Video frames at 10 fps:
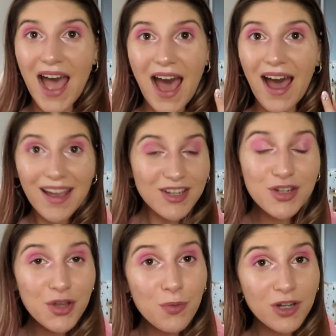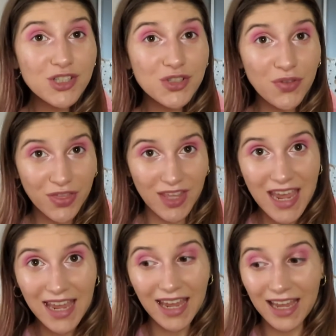I don't know what to
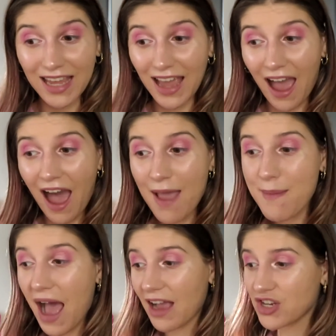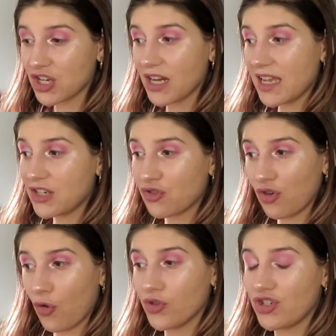think. I'm actually
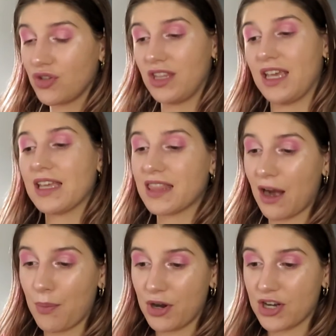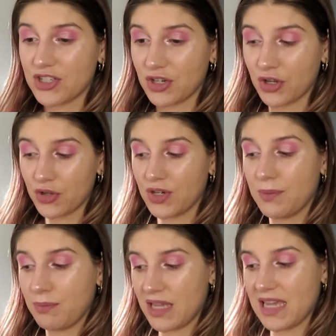drawn to think that a person
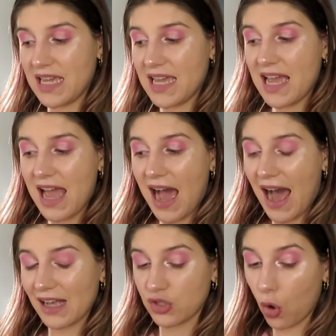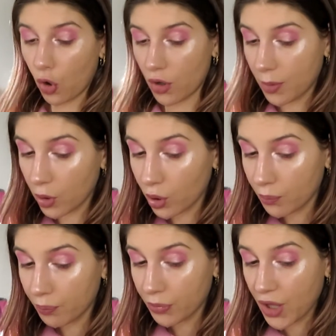couldn't be as horrible,
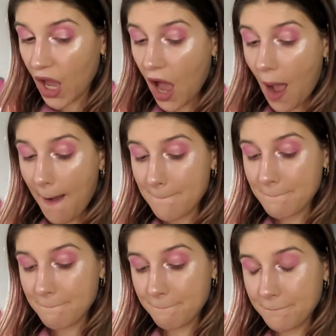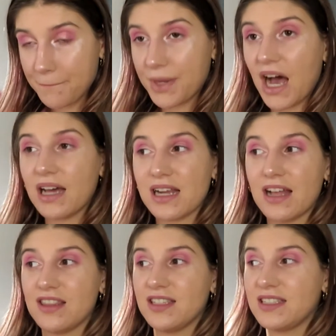but
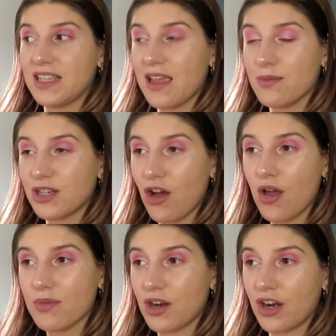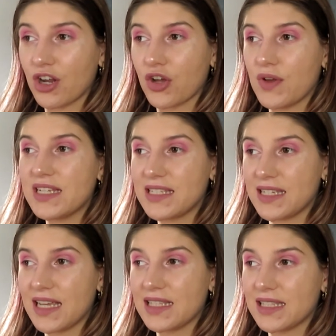at the same time there are
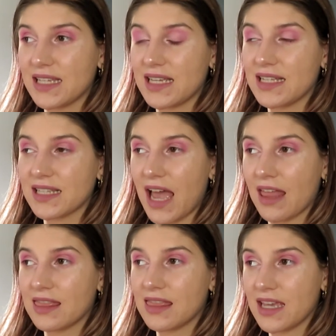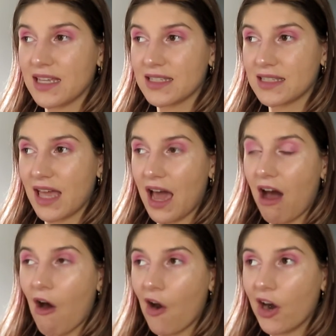coincidences and things that
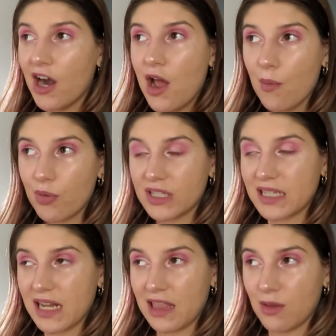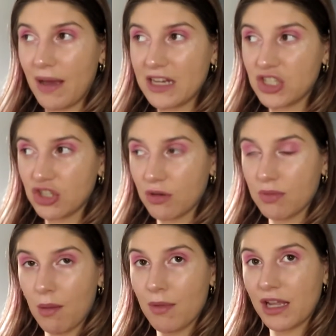are present in the
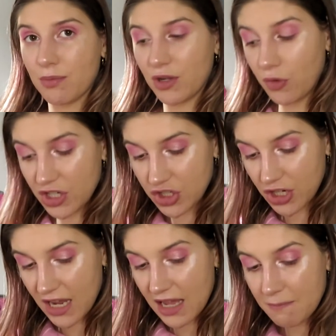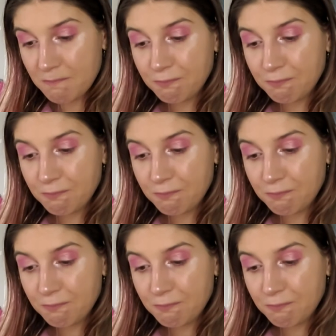manuscript that make me question it.